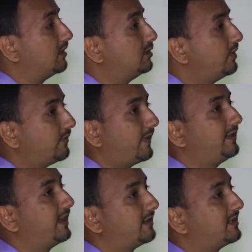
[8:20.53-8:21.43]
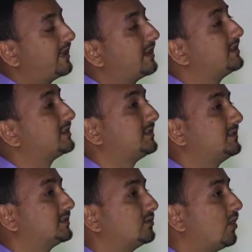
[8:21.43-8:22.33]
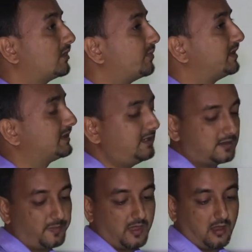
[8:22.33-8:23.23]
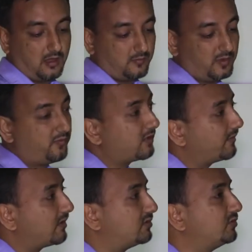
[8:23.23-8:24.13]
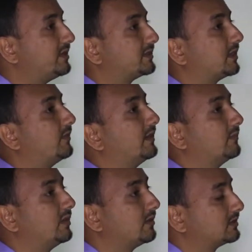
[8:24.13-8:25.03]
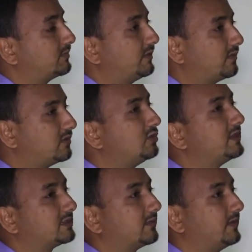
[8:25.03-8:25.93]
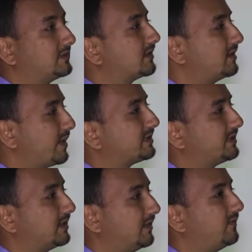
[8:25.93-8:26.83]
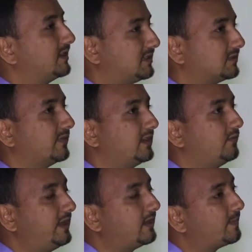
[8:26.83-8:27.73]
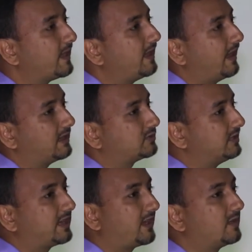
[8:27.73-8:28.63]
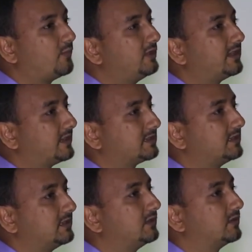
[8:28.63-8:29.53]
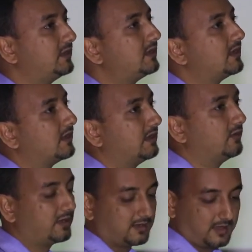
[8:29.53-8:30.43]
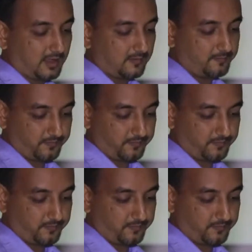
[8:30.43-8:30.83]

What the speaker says: you will find that retractile testis is not present before about 2 years of age, because before 2 years of age the cremasteric reflex is very weak, and so it cannot pull the testis into the inguinal canal.